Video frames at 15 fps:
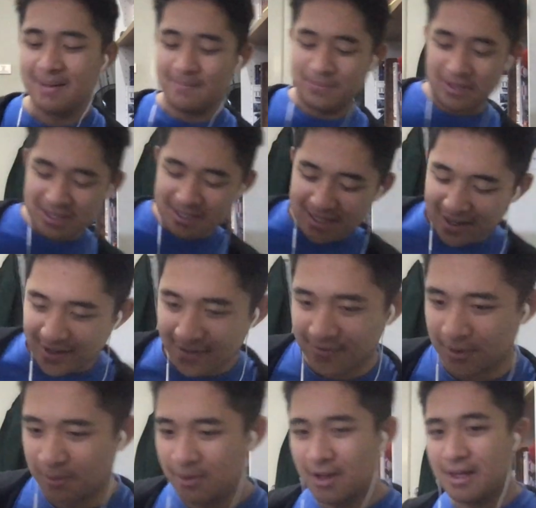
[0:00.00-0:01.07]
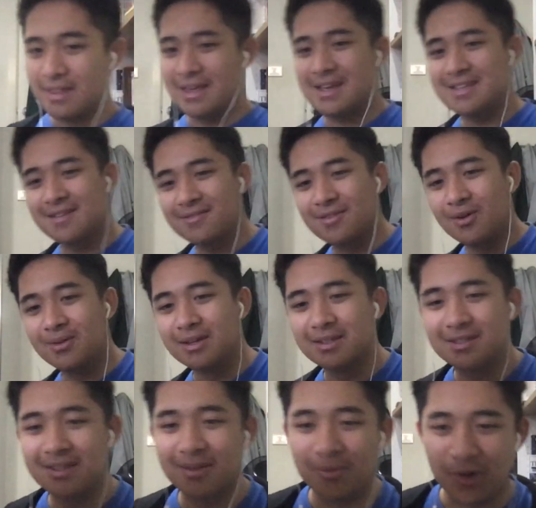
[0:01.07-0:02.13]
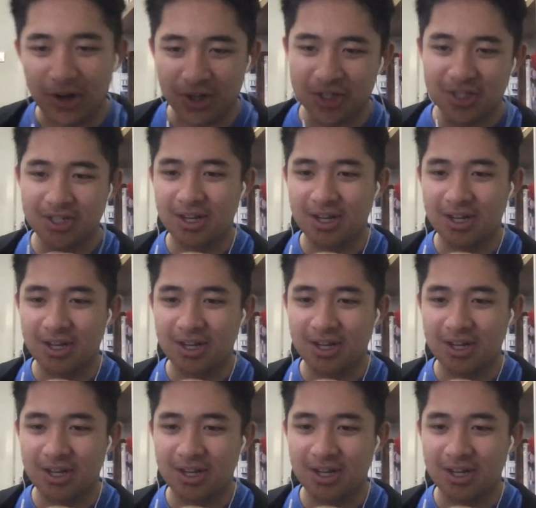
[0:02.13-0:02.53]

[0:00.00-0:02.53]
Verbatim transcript: And second of all, these have gone into the wash